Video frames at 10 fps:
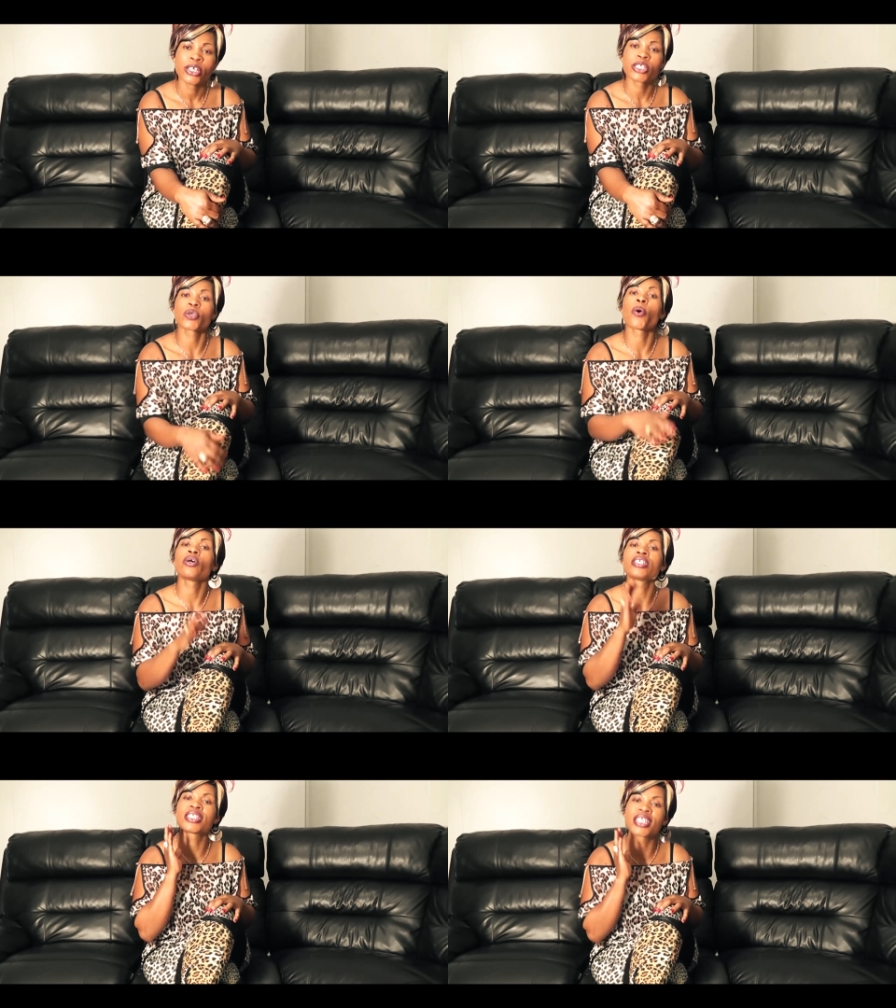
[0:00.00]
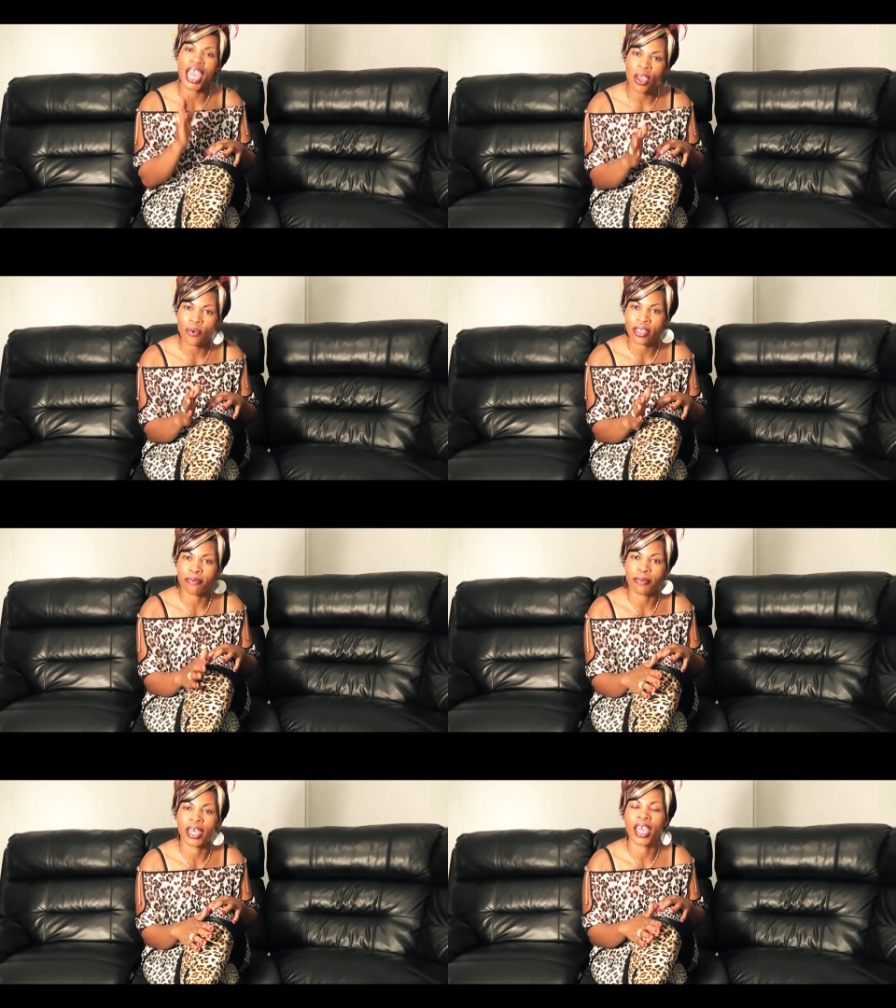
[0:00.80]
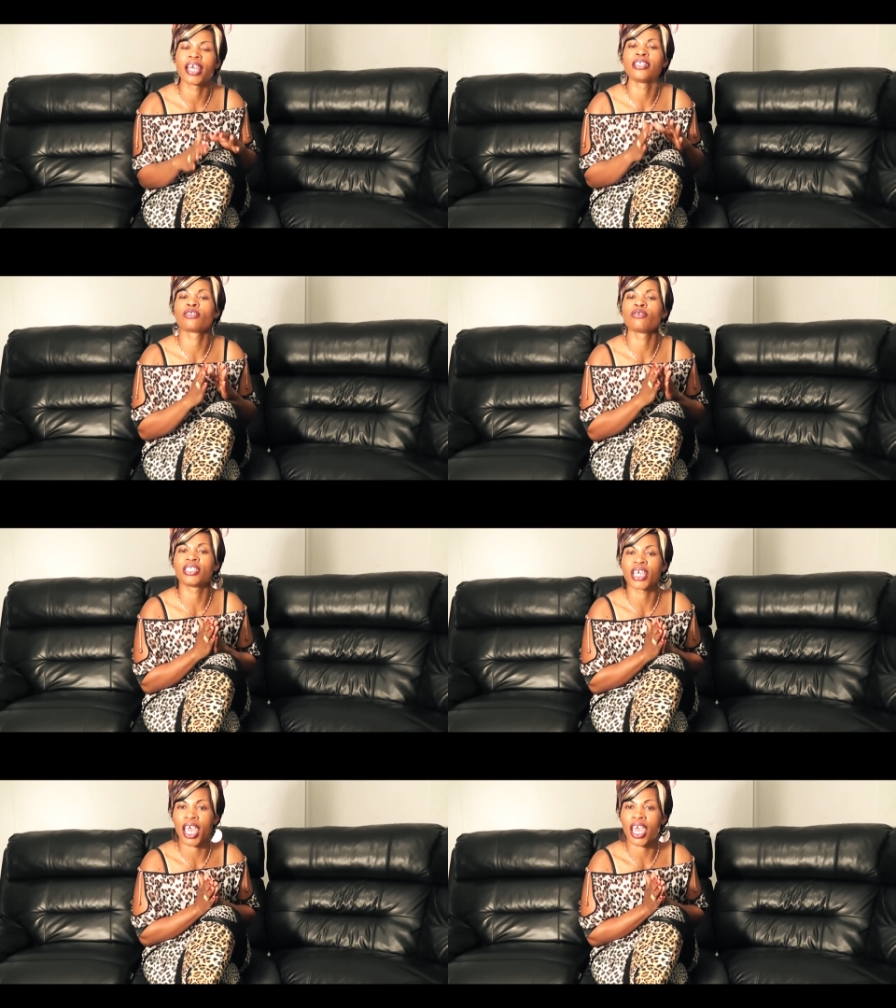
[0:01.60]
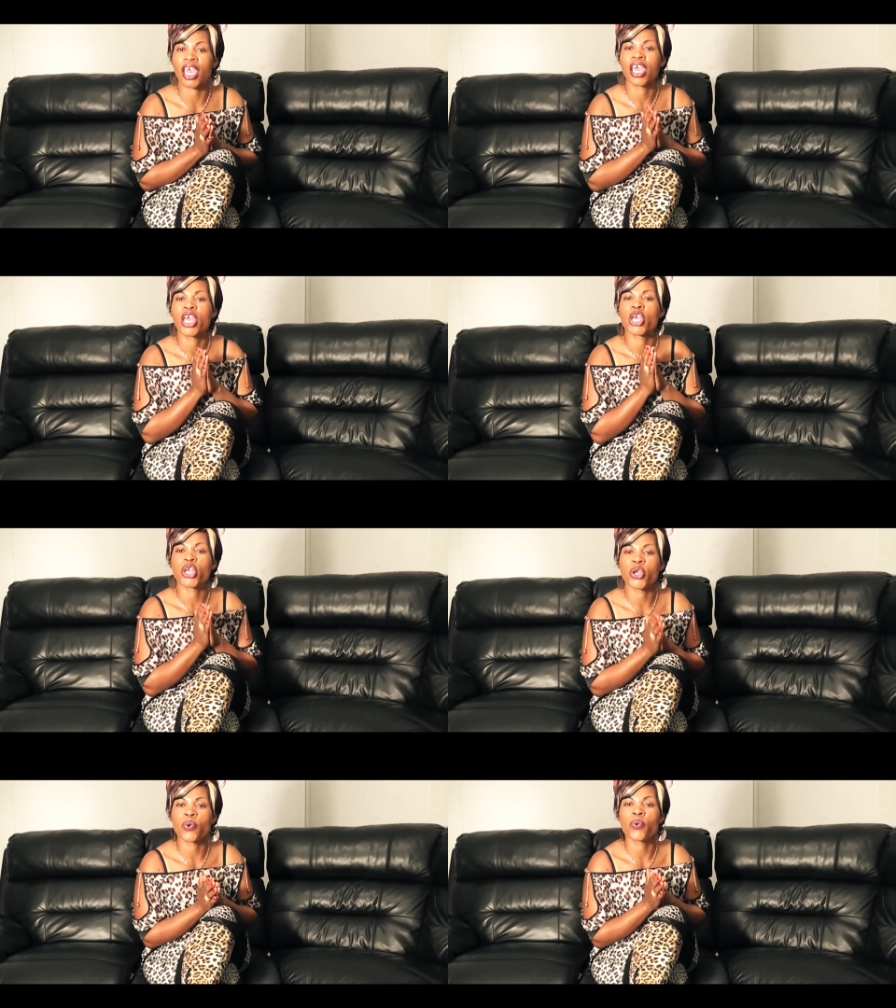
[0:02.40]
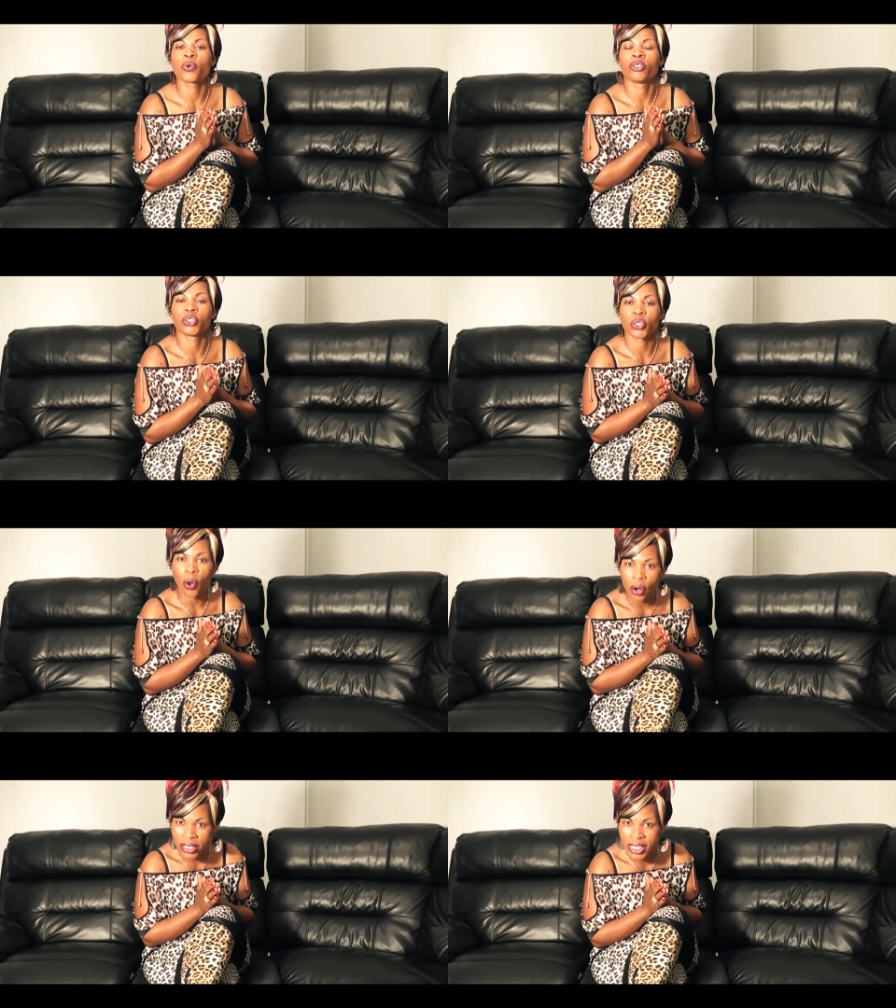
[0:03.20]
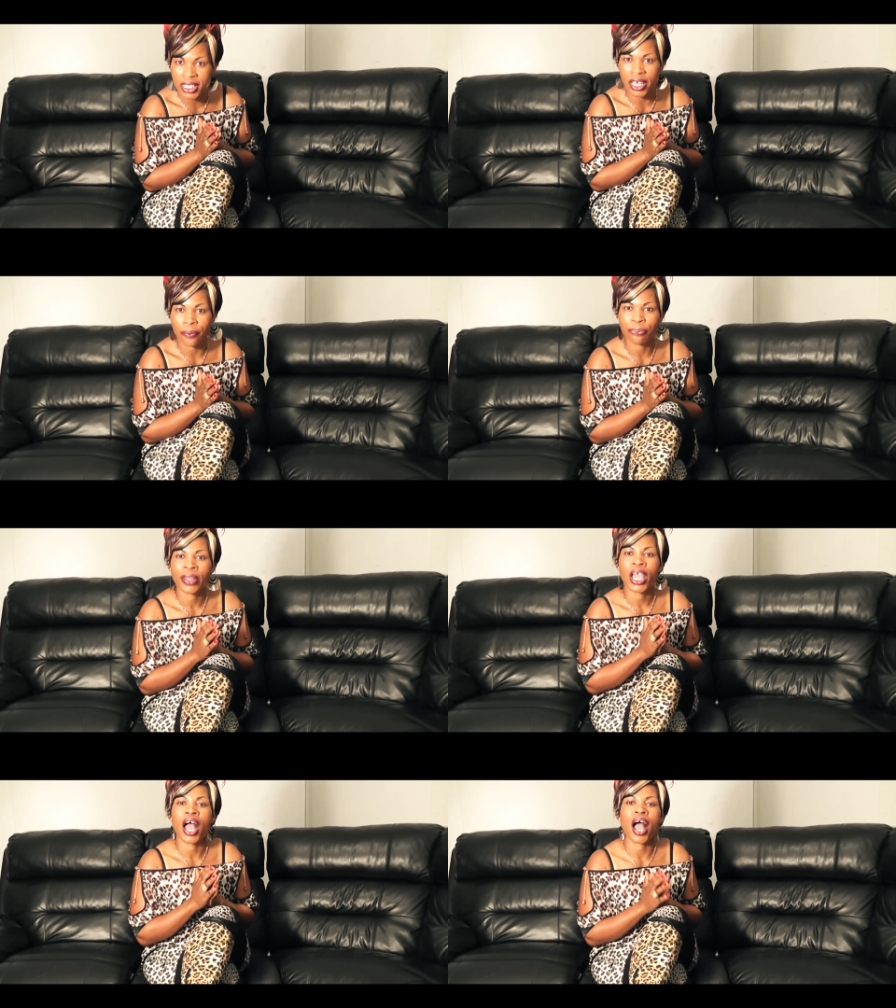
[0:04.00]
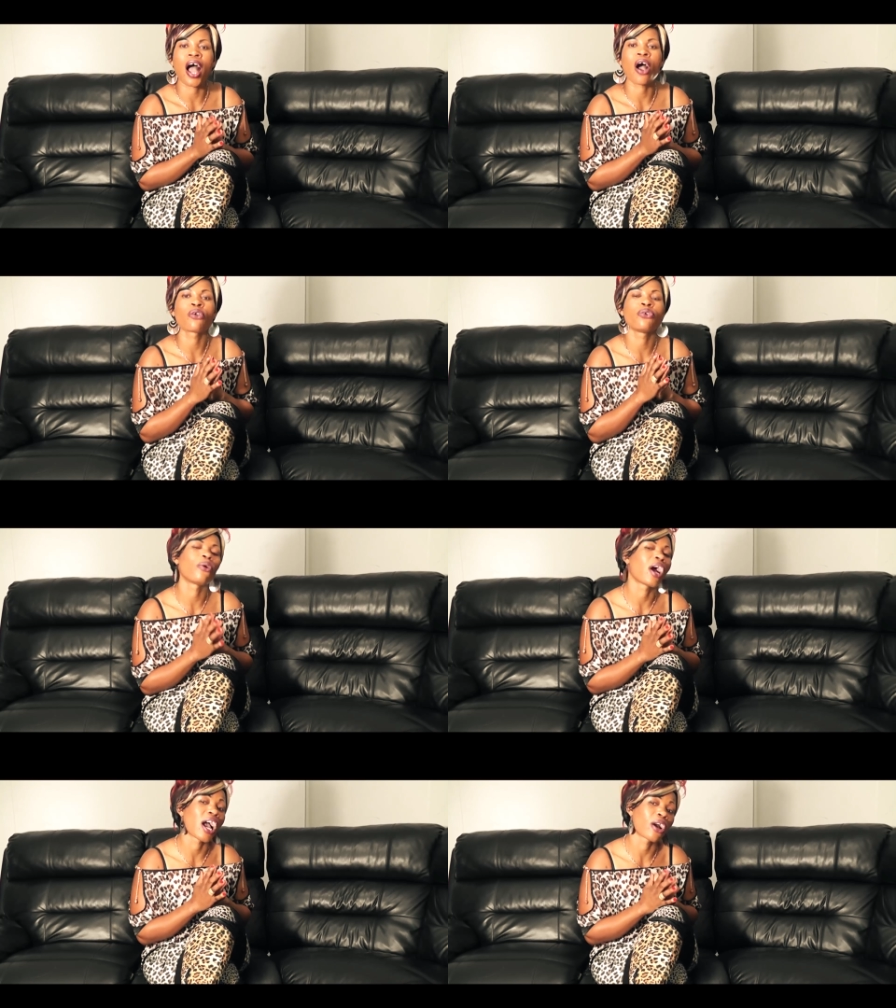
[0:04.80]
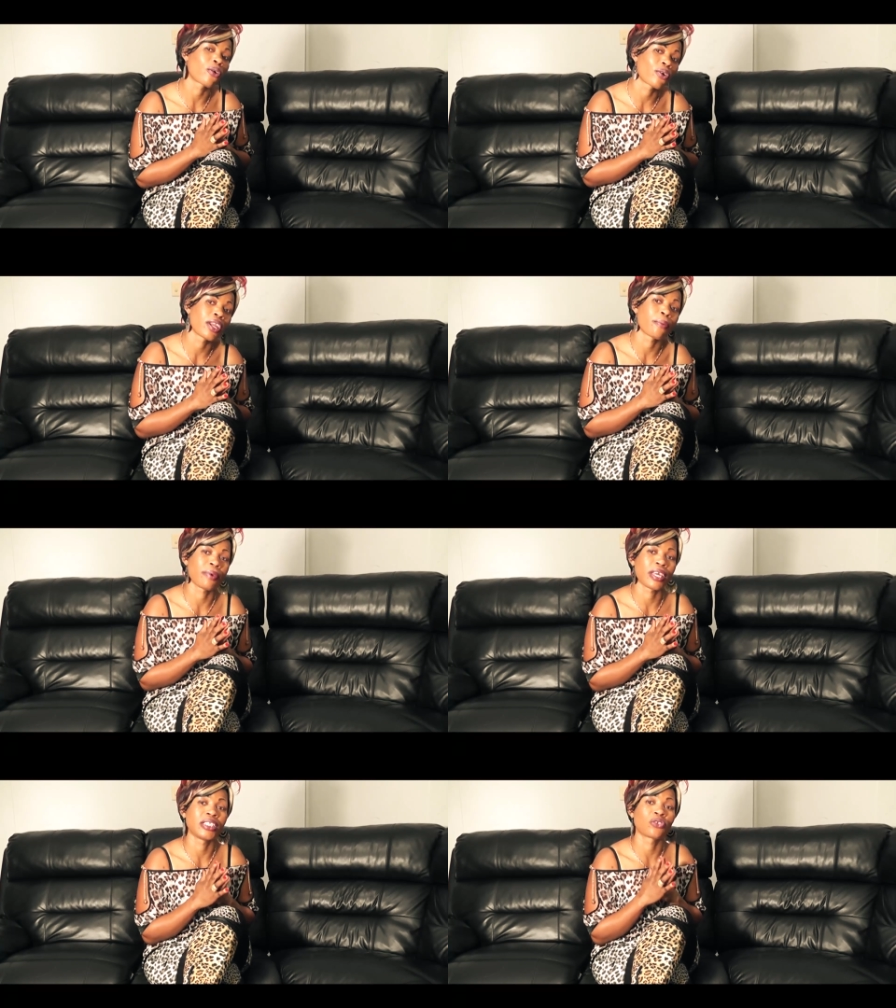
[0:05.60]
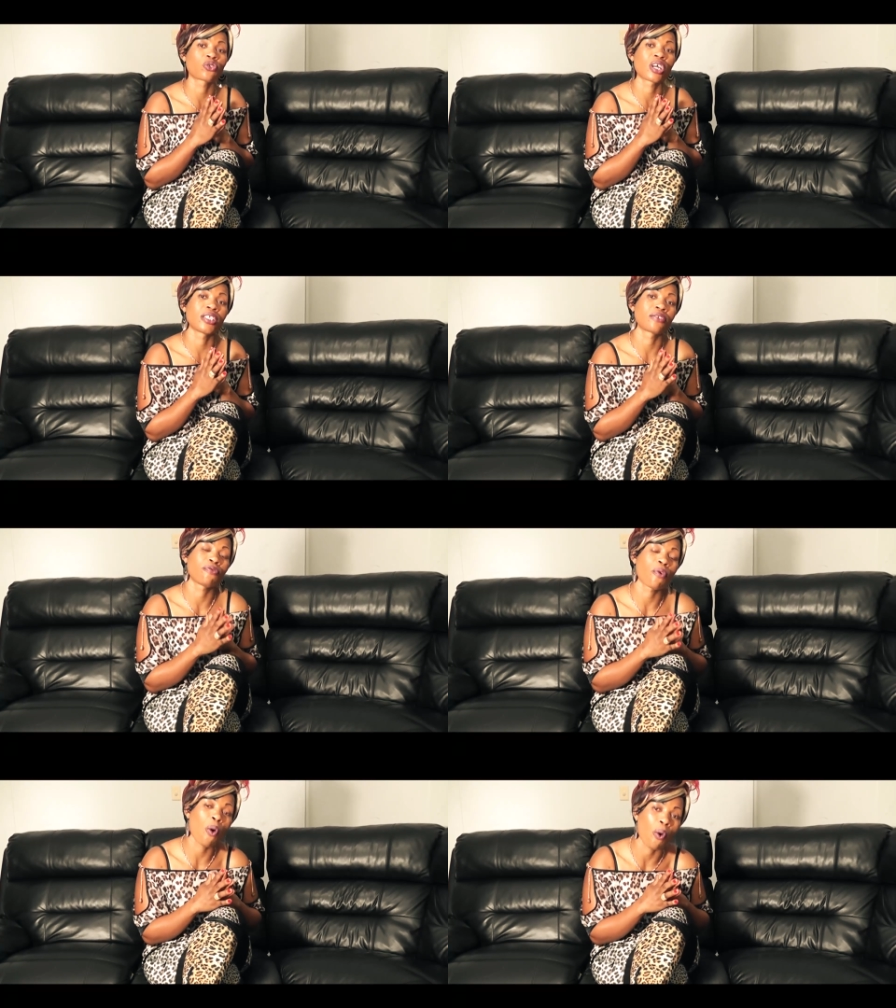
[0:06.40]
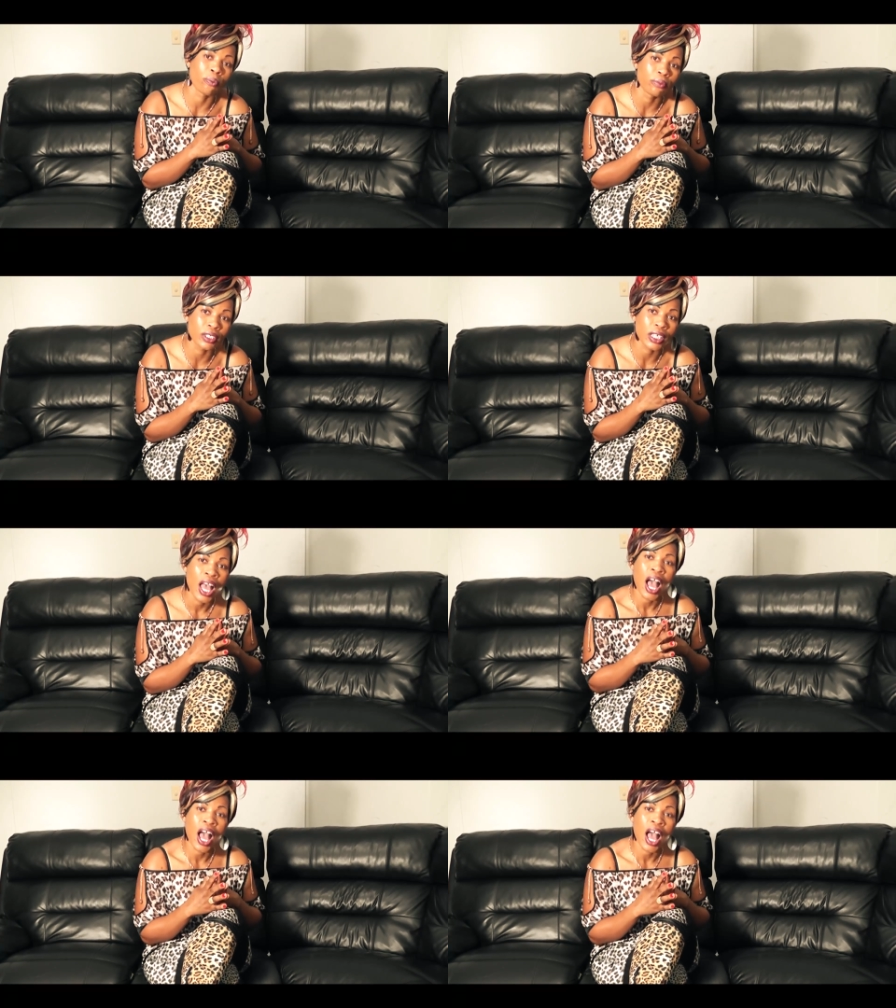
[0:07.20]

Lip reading: So stay with me, and today you shall see how you are going to be transformed,